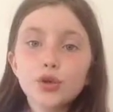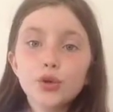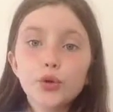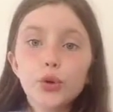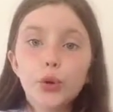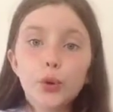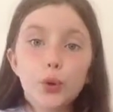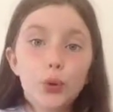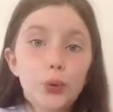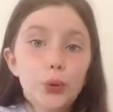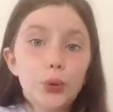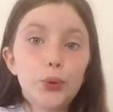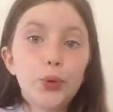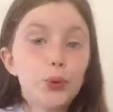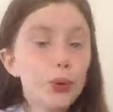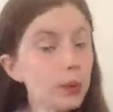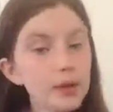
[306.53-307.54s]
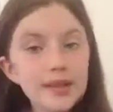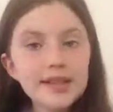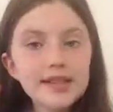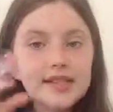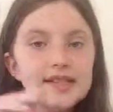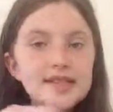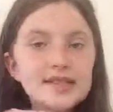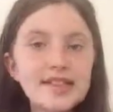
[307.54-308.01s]
to
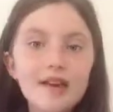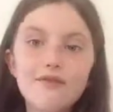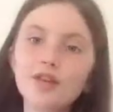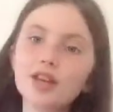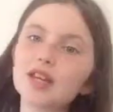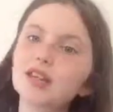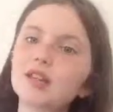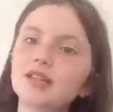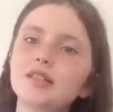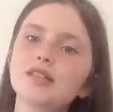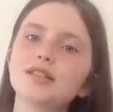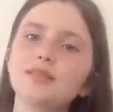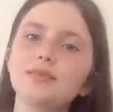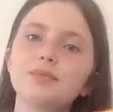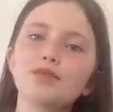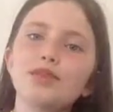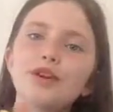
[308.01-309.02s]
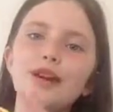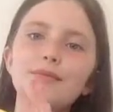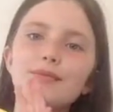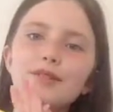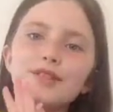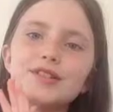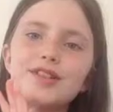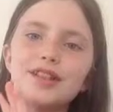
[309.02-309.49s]
seven
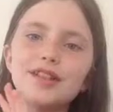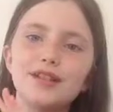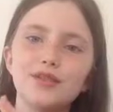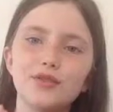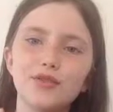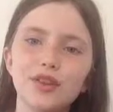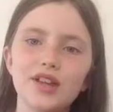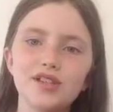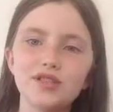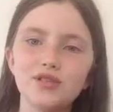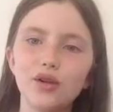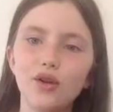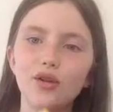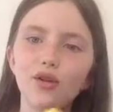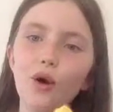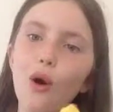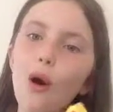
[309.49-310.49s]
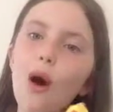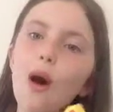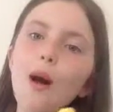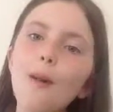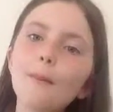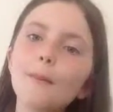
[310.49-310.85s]
subscribers, and I know that's not a lot,